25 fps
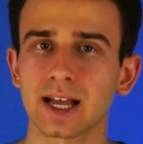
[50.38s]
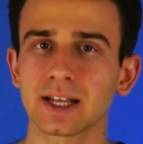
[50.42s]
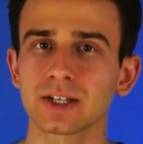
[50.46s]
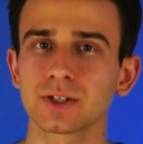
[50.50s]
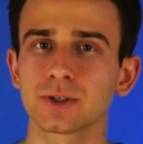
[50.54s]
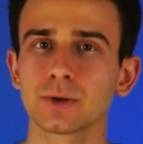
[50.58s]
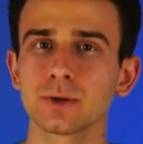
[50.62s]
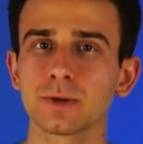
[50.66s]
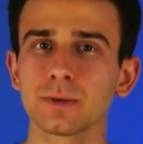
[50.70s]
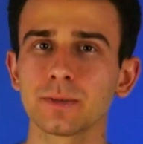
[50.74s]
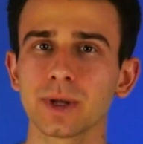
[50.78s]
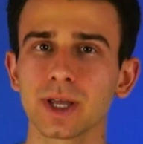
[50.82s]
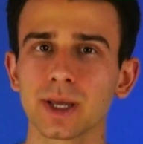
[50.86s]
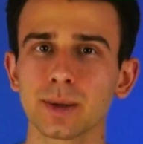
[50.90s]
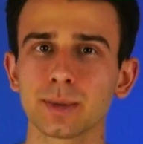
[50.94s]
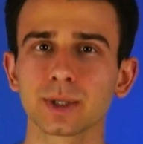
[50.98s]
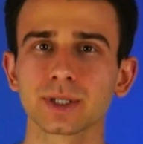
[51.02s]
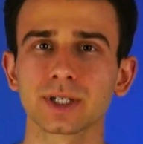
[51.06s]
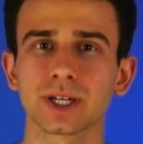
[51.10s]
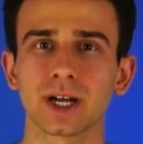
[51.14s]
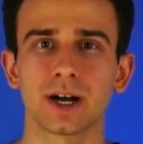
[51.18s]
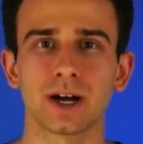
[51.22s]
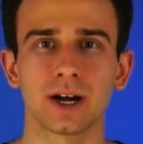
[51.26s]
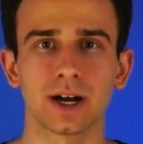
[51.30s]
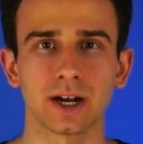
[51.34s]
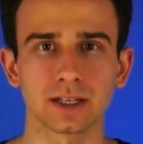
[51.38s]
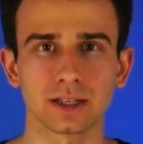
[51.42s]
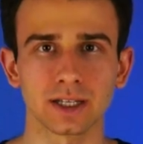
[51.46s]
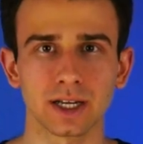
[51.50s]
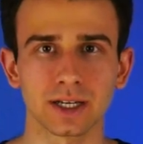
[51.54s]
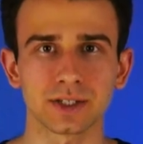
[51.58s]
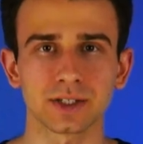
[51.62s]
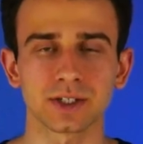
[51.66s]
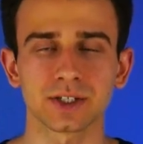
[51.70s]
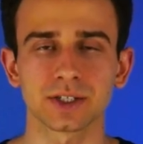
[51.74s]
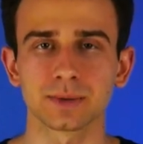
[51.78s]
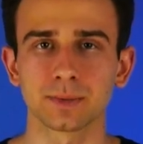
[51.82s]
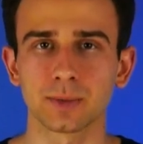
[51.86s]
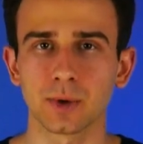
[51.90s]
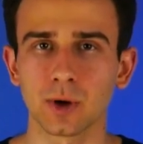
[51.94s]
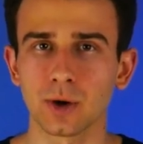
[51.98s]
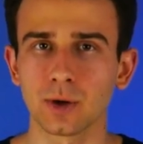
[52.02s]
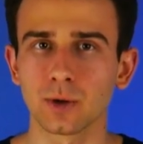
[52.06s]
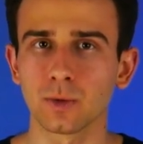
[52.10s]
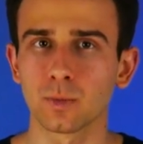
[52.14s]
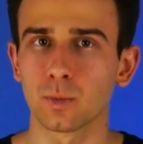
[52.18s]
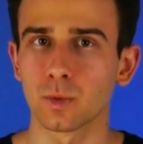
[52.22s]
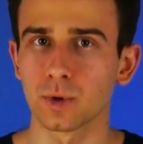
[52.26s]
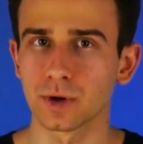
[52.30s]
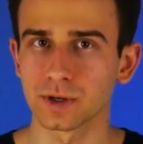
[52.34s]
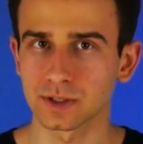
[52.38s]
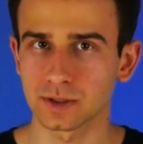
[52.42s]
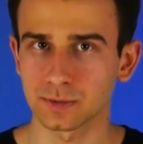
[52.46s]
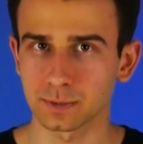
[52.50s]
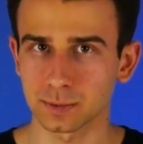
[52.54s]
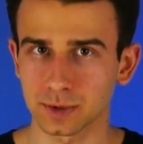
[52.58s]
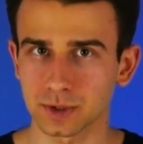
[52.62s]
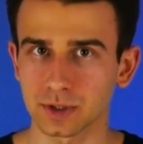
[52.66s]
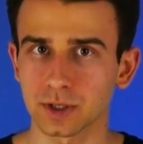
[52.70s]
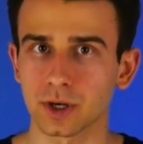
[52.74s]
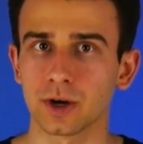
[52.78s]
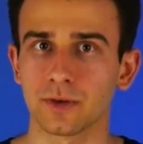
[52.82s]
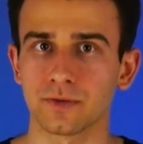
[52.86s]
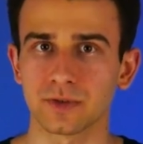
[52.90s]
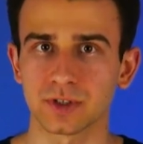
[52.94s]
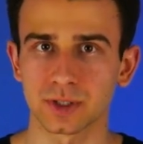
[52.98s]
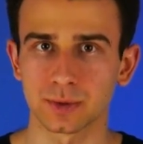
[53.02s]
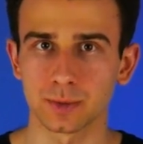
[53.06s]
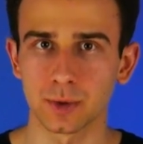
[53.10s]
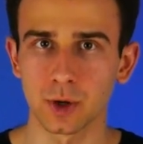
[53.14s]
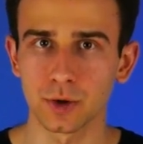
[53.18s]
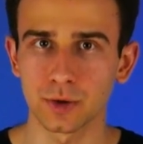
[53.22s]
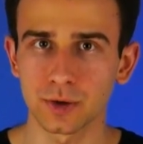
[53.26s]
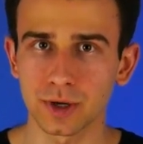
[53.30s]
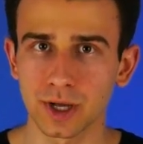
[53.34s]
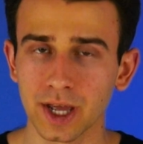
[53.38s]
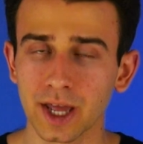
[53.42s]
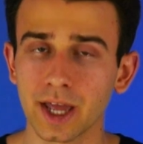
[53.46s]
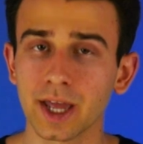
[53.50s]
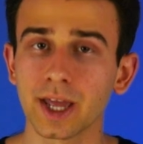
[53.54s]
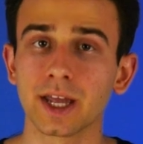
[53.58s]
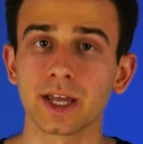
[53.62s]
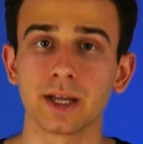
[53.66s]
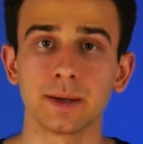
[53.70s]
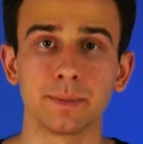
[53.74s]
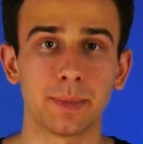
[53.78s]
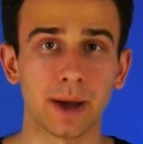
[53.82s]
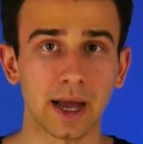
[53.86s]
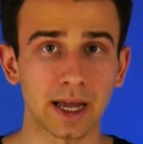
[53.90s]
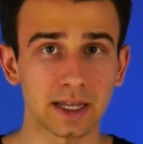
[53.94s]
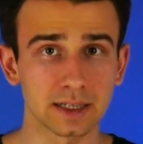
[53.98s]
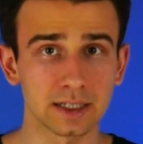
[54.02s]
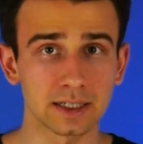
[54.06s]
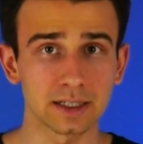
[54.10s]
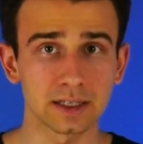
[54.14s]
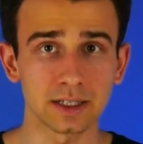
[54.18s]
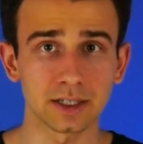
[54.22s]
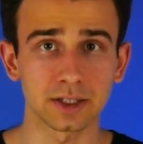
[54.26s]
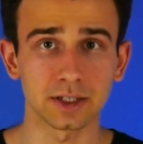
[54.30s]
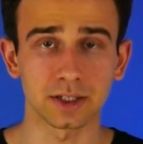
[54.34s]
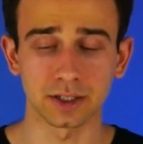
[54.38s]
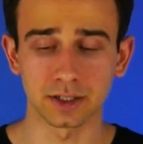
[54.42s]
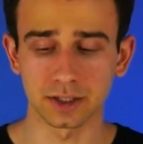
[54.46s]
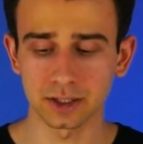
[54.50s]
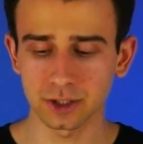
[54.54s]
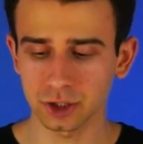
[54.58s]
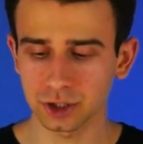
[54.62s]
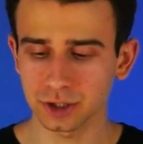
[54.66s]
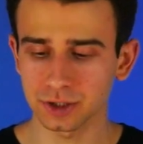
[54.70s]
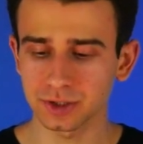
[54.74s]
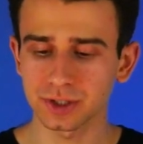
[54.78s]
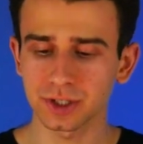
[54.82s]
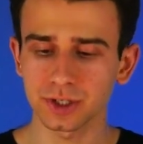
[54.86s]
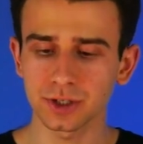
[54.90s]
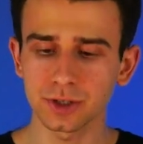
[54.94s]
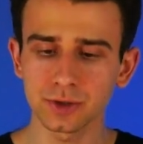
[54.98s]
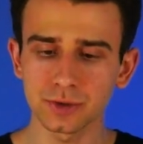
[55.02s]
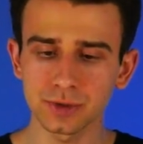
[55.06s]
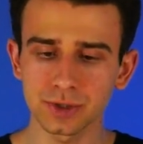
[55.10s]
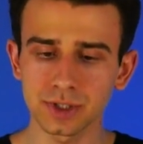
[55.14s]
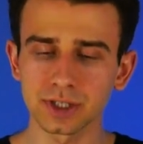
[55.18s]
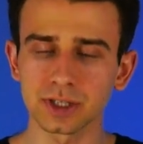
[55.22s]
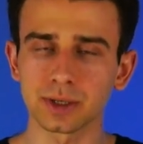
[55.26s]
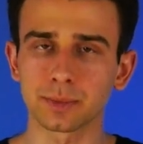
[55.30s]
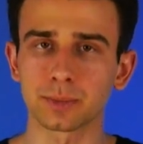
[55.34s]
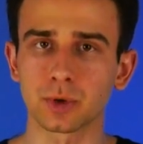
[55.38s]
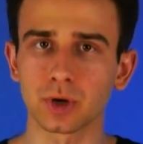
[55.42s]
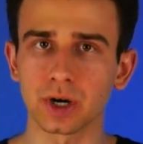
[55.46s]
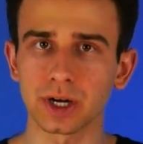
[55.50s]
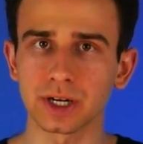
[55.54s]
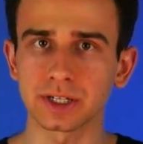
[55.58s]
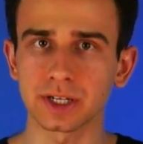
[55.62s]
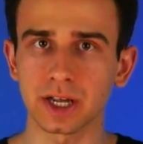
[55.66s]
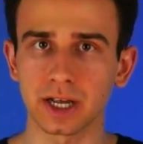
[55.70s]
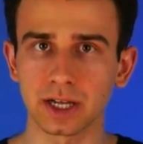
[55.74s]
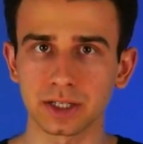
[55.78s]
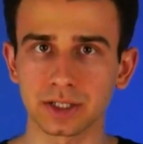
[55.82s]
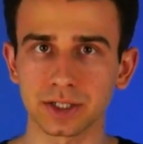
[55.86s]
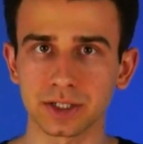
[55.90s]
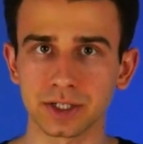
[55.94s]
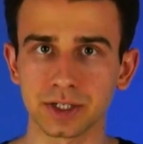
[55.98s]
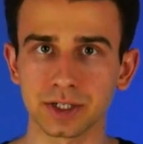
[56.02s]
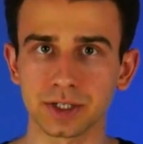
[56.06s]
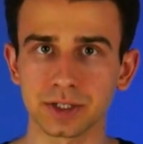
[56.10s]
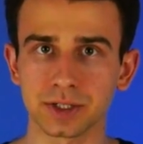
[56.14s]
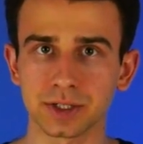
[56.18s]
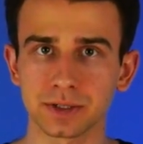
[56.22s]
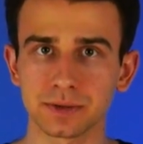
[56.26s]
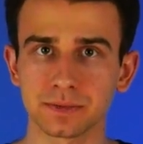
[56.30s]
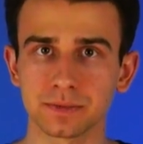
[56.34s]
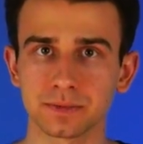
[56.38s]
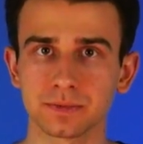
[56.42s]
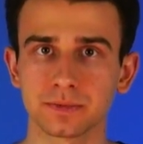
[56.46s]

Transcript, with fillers: as you'll be able to highlight small wisps of smoke in badly lit conditions using the bright LEDs.